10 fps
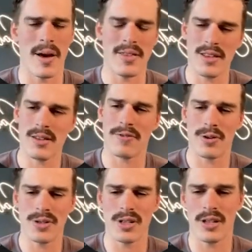I think the
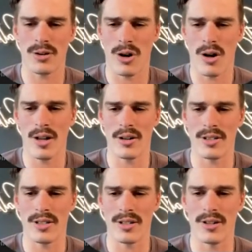first thing that I'll call out
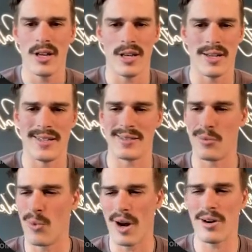here is
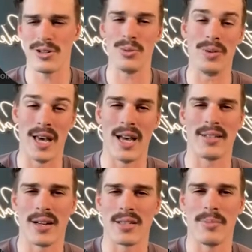where you get
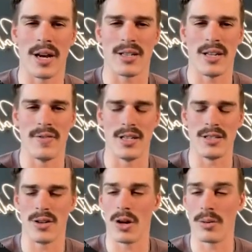custom
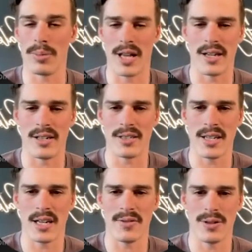activities on a plan
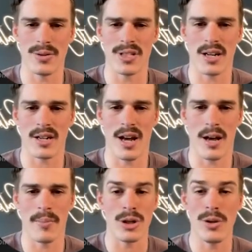inside of
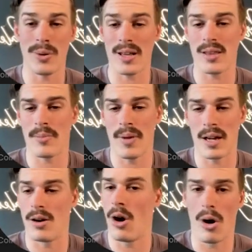Close.com. You don't get them
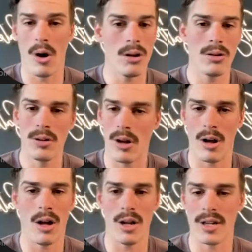at all
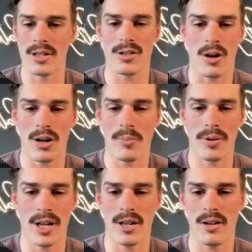on a startup
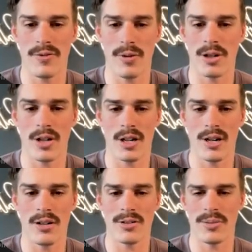plan at
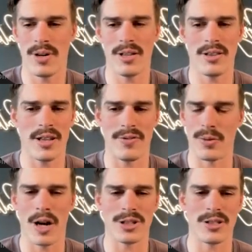$49 a month. If you're
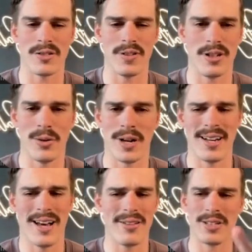watching this video right
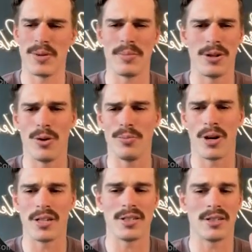now, this might be old
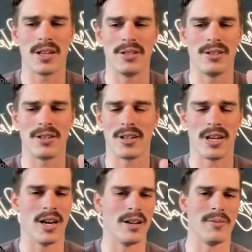pricing that you're looking at.